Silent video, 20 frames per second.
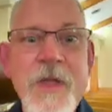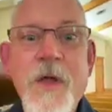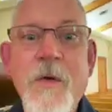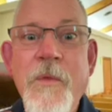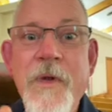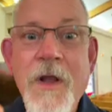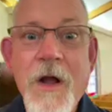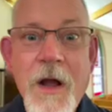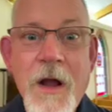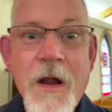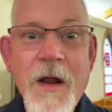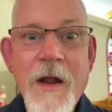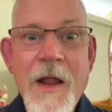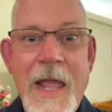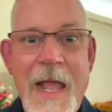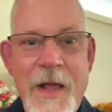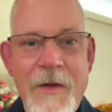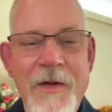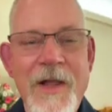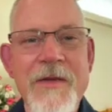we are,
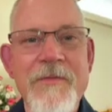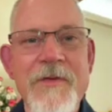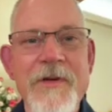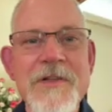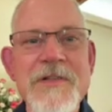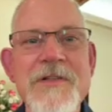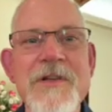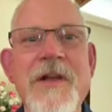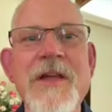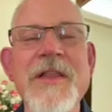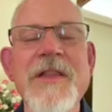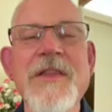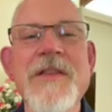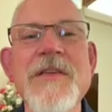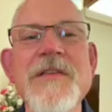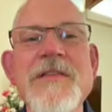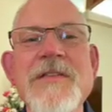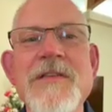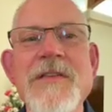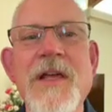however, starting
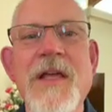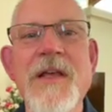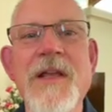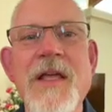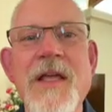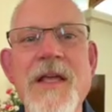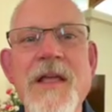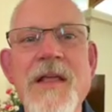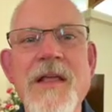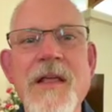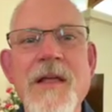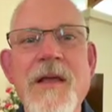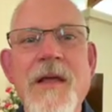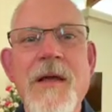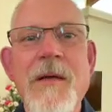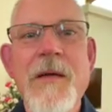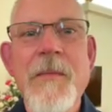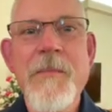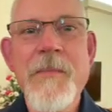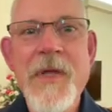this Sunday,
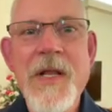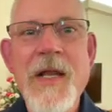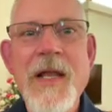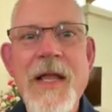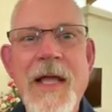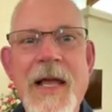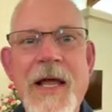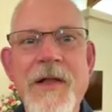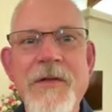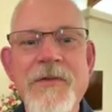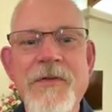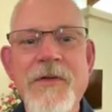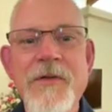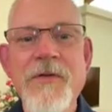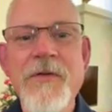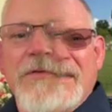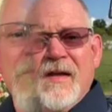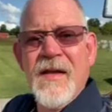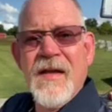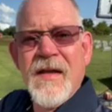been allowed
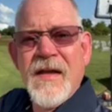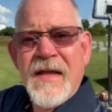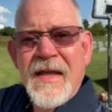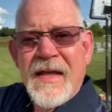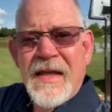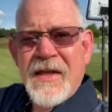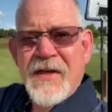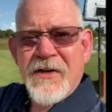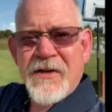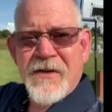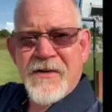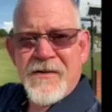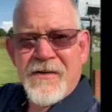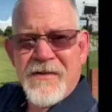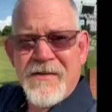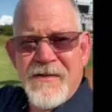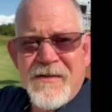to meet here.